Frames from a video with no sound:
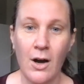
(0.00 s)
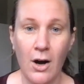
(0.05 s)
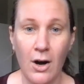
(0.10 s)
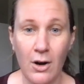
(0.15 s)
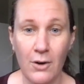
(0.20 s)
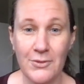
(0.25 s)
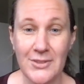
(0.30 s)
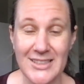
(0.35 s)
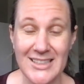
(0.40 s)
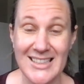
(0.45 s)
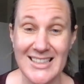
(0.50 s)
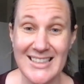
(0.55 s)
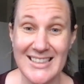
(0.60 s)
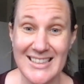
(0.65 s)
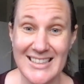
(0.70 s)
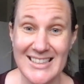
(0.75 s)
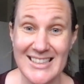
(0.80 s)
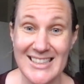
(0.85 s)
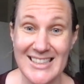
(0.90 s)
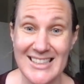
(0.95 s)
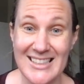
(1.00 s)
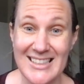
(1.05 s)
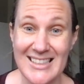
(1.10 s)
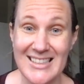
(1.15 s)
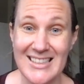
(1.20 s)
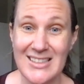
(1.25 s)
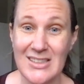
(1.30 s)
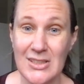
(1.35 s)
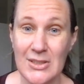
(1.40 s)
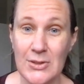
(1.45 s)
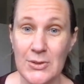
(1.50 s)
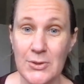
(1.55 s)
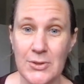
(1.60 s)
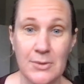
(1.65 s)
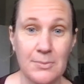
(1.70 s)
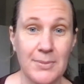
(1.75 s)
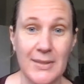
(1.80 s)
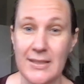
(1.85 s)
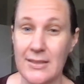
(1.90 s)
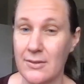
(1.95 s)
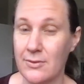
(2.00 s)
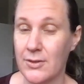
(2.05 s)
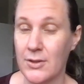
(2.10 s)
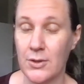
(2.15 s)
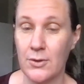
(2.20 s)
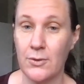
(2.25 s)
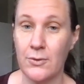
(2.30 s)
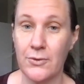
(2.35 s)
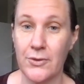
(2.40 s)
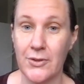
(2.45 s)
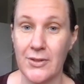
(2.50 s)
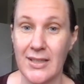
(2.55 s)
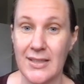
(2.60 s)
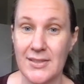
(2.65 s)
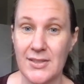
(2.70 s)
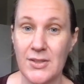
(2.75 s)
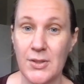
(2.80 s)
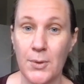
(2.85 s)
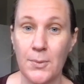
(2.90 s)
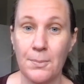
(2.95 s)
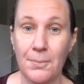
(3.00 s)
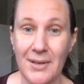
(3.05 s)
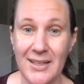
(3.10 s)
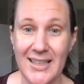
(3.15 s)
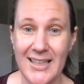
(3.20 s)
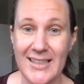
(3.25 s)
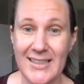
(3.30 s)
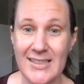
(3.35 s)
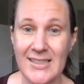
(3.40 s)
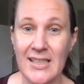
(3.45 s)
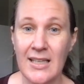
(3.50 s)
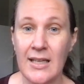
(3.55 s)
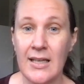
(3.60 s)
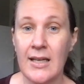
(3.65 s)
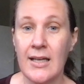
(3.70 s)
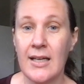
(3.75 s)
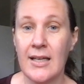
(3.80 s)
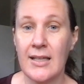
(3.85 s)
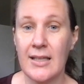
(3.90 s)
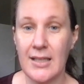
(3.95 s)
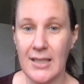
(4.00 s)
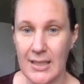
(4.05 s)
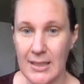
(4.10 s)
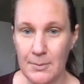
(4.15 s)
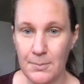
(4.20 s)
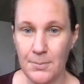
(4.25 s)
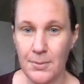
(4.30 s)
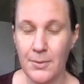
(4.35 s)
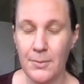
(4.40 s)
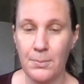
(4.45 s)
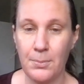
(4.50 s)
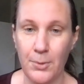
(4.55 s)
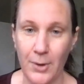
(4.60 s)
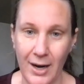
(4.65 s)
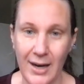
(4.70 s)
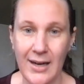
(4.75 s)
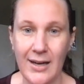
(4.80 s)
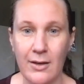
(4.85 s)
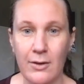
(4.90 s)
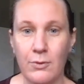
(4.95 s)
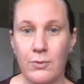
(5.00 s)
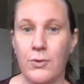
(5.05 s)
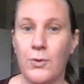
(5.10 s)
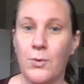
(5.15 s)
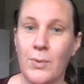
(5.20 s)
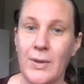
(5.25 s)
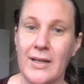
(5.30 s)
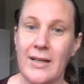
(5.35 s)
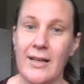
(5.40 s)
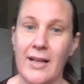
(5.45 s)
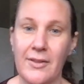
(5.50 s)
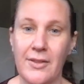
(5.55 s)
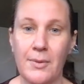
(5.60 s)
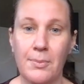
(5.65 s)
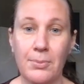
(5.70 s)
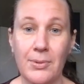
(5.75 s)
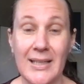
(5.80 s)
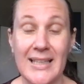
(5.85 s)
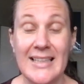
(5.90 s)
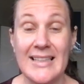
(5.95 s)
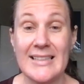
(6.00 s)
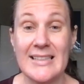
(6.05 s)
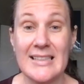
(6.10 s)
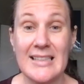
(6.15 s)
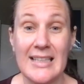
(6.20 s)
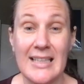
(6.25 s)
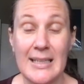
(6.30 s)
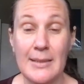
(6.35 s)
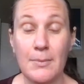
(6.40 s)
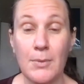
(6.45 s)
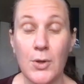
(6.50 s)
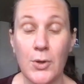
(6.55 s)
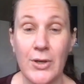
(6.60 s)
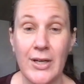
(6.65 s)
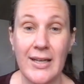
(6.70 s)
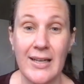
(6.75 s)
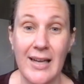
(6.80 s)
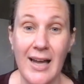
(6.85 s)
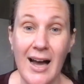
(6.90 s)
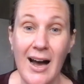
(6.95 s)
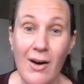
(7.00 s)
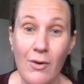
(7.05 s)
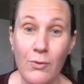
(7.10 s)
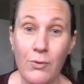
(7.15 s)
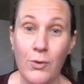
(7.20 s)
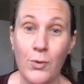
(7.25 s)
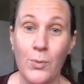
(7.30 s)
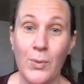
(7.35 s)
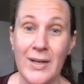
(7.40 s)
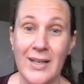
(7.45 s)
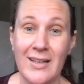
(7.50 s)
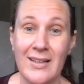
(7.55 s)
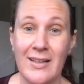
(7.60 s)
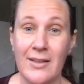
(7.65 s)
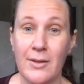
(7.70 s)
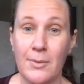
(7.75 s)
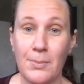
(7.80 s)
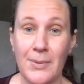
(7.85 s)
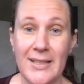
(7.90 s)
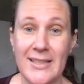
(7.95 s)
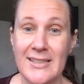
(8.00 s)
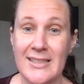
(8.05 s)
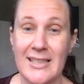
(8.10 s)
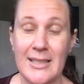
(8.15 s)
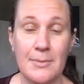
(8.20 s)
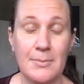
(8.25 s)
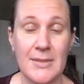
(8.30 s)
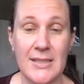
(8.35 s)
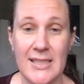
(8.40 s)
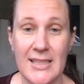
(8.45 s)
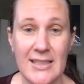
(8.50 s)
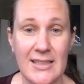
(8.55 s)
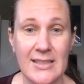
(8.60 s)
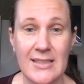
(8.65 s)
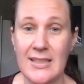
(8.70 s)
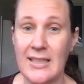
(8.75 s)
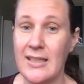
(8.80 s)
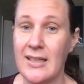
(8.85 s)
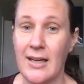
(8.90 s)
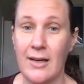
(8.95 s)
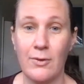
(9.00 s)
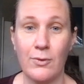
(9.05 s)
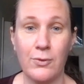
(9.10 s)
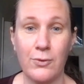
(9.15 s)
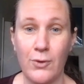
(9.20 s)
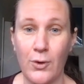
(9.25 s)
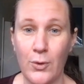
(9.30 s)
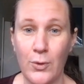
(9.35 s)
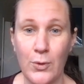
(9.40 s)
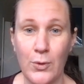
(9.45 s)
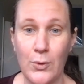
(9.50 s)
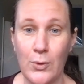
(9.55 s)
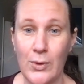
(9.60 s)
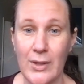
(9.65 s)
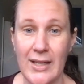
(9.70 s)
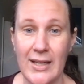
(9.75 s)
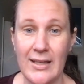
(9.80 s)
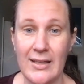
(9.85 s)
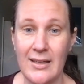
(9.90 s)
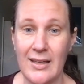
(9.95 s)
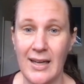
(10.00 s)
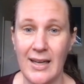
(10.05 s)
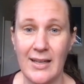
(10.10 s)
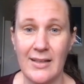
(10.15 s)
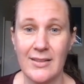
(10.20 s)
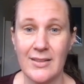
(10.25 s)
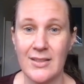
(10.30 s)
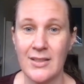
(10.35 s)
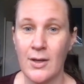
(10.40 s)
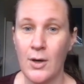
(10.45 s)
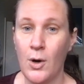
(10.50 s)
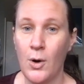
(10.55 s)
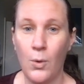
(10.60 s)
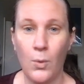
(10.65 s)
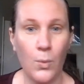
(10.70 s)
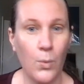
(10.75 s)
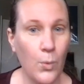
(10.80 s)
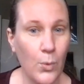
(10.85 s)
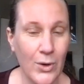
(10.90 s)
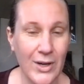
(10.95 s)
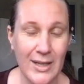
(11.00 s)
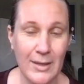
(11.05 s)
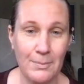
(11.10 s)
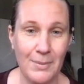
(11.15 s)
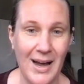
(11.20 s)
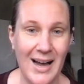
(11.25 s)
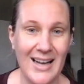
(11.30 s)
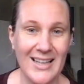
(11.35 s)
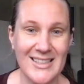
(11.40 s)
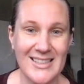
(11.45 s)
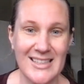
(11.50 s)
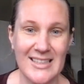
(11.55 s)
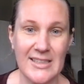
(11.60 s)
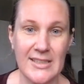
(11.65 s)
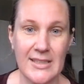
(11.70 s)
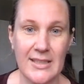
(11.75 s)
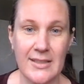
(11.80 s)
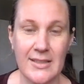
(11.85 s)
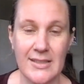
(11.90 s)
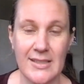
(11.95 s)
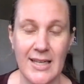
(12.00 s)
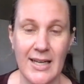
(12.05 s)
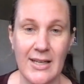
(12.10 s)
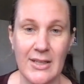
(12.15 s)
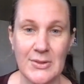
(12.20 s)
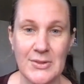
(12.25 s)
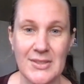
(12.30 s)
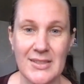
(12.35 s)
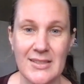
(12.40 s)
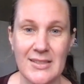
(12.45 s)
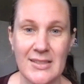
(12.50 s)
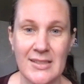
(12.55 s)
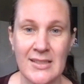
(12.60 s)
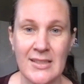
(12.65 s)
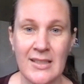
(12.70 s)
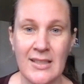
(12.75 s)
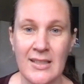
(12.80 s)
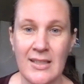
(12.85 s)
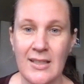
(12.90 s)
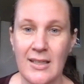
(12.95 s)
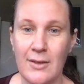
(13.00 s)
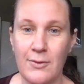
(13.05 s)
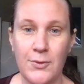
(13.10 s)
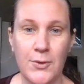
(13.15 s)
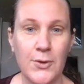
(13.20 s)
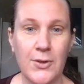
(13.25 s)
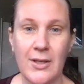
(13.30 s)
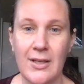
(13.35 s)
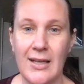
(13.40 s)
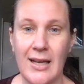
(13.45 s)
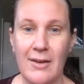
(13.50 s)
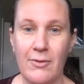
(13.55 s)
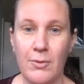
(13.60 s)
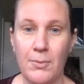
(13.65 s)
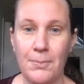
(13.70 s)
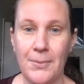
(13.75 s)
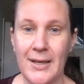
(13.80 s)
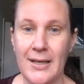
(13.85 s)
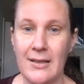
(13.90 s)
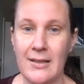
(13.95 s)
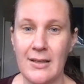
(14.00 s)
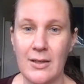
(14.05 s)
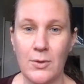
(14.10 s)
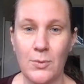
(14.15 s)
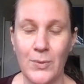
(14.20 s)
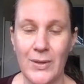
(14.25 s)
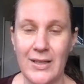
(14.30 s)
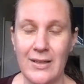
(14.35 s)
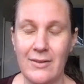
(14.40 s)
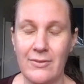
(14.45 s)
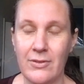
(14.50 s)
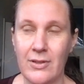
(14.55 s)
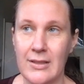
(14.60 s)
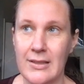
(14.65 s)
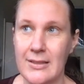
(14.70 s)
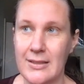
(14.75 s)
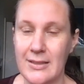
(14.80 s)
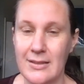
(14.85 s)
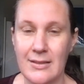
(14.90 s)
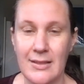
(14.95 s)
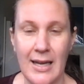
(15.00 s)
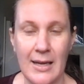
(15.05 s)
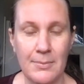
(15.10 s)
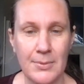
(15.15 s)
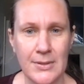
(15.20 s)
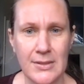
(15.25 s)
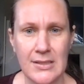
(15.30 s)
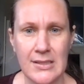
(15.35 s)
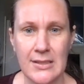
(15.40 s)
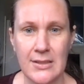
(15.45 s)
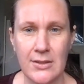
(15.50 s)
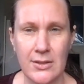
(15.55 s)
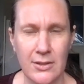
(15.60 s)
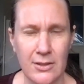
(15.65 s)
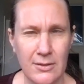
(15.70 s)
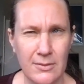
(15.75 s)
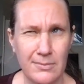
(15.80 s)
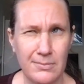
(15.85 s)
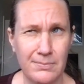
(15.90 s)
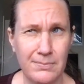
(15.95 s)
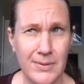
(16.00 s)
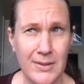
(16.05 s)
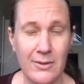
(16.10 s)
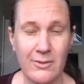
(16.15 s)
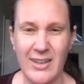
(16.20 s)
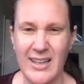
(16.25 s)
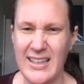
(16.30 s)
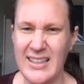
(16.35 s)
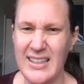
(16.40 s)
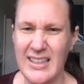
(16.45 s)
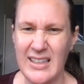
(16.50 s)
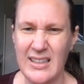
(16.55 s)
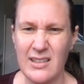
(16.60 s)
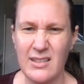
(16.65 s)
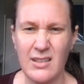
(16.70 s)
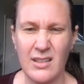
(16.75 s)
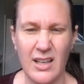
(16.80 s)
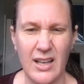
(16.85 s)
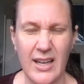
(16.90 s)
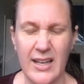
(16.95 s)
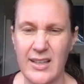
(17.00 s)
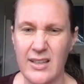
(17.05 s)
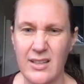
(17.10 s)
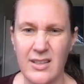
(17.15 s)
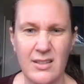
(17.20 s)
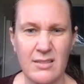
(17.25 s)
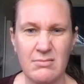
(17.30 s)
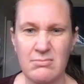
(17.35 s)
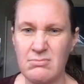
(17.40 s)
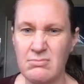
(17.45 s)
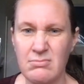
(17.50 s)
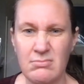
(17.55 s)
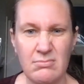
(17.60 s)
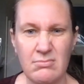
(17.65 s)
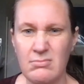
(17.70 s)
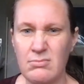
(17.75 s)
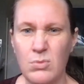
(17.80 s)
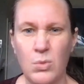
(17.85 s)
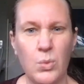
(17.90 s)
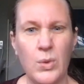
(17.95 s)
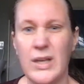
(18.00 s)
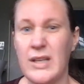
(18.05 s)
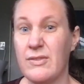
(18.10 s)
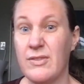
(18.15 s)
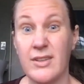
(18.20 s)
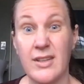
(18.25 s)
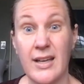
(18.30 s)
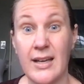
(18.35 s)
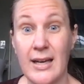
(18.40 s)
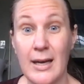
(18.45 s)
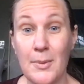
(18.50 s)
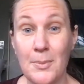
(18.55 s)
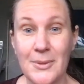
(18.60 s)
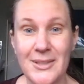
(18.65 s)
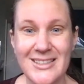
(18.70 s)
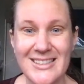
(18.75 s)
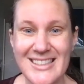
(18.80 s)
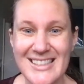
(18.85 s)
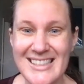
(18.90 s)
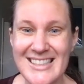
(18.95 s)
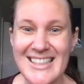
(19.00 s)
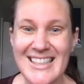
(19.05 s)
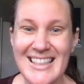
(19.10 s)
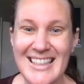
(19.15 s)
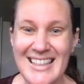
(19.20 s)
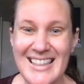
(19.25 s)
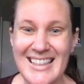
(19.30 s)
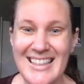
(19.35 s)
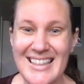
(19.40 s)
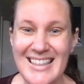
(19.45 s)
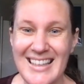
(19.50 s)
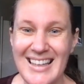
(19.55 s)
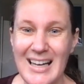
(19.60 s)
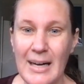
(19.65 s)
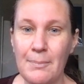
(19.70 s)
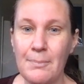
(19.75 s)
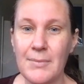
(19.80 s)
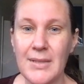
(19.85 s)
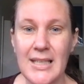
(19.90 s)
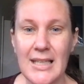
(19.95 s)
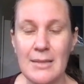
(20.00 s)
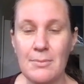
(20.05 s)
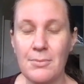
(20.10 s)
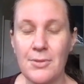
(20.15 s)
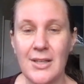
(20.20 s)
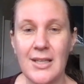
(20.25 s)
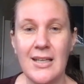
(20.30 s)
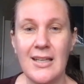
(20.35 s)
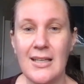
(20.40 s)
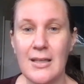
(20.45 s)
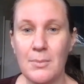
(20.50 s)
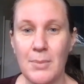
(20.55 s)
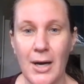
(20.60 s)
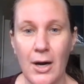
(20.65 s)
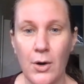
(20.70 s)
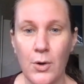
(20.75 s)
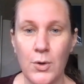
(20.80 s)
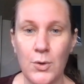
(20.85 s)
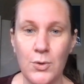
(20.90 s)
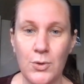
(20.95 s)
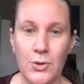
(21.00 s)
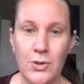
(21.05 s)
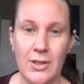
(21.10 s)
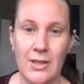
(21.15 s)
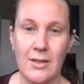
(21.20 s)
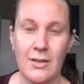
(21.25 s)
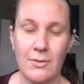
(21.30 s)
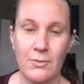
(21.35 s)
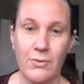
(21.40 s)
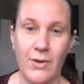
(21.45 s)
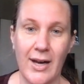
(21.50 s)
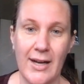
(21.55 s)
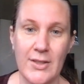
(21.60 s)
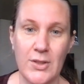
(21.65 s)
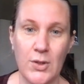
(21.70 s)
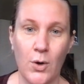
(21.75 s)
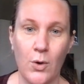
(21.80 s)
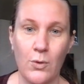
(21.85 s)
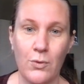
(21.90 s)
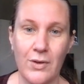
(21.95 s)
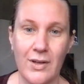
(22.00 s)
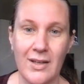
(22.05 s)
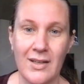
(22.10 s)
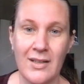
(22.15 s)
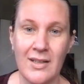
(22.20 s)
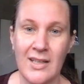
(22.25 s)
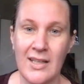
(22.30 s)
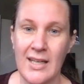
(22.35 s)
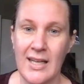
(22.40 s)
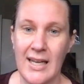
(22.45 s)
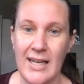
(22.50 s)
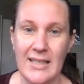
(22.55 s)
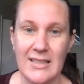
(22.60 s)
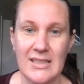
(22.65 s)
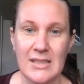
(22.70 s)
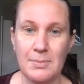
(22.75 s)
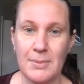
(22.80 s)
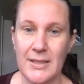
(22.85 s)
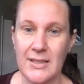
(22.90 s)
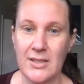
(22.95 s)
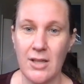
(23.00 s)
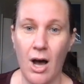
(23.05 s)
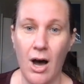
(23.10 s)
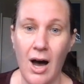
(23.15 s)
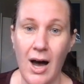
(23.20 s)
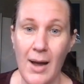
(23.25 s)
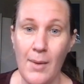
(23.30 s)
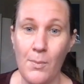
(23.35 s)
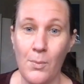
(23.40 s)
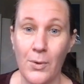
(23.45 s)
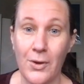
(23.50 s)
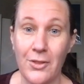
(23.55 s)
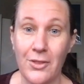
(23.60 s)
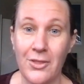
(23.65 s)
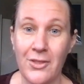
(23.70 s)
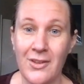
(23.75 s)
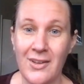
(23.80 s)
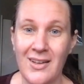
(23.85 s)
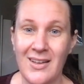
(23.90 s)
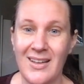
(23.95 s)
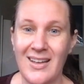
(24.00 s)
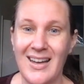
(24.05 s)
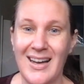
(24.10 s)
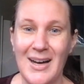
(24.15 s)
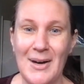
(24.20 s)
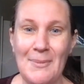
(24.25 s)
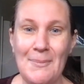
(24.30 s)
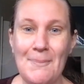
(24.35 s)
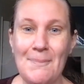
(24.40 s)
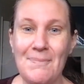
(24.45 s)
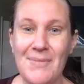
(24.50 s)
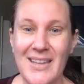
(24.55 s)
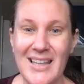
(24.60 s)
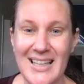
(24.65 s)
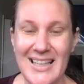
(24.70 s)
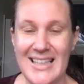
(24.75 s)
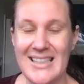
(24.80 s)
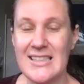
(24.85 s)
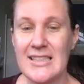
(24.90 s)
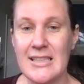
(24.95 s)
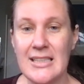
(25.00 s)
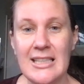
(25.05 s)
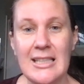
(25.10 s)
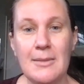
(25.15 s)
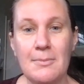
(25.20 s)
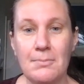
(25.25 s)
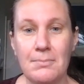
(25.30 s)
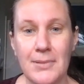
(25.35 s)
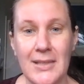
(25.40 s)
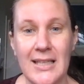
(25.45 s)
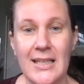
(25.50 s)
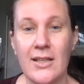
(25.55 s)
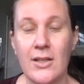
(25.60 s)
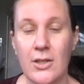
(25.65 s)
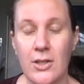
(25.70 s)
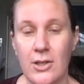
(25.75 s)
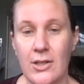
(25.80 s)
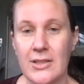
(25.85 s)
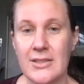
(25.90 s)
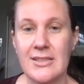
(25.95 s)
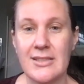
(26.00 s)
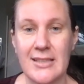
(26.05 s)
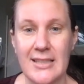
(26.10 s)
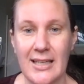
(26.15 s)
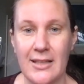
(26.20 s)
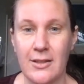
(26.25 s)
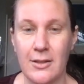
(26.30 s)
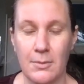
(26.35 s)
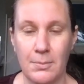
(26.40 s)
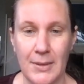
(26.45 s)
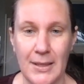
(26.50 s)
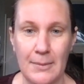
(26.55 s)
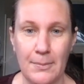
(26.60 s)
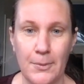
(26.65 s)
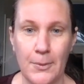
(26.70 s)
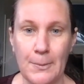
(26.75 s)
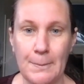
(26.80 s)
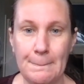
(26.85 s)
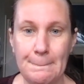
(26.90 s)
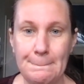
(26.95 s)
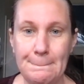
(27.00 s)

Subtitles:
Obviously, these things continue to be difficult for us. So please keep praying for one another. Please keep looking out for one another. Please keep texting and phone calling and walking past each other's houses. If you can have a picnic whenever it happens to not be raining, like whenever that happens, keep thinking about who you can invite over and spend time with. Let's keep being God's gathered people.